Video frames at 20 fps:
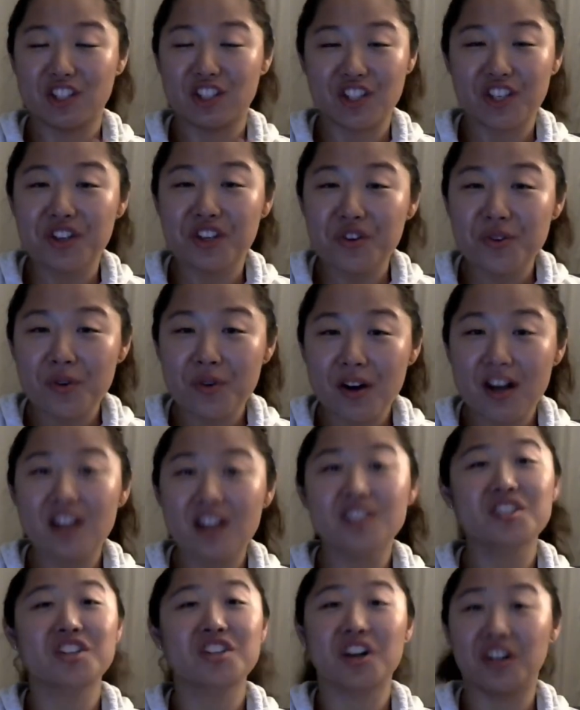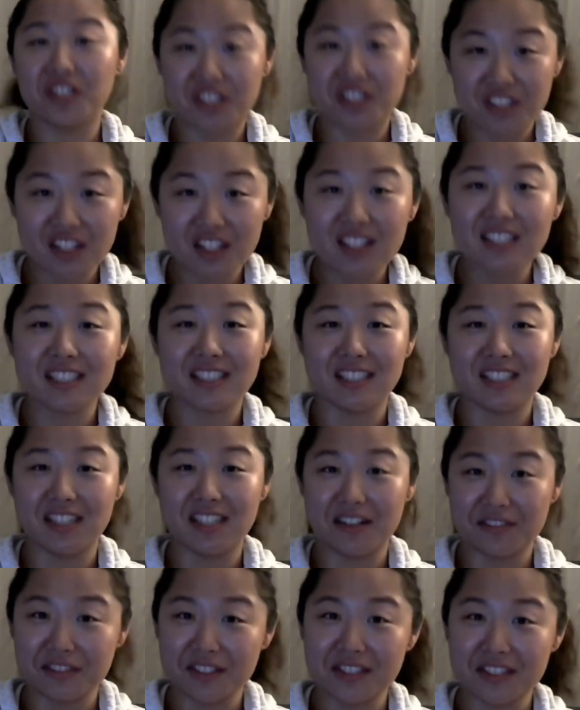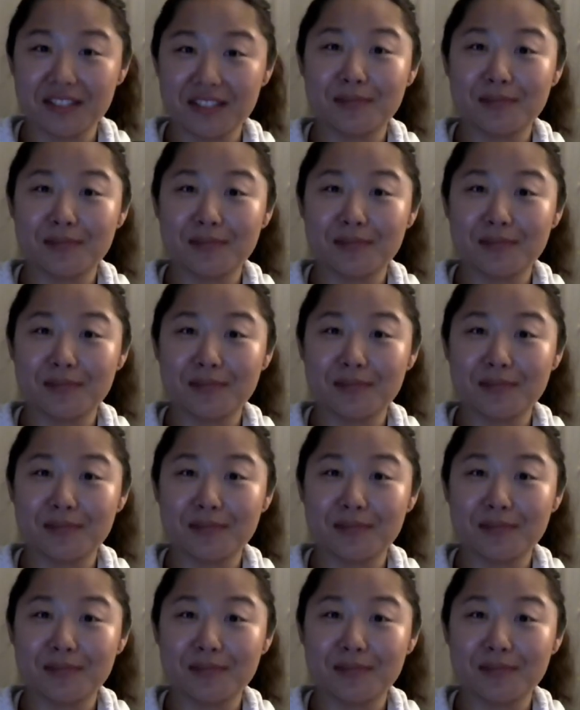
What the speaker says: new, Tulsa is definitely the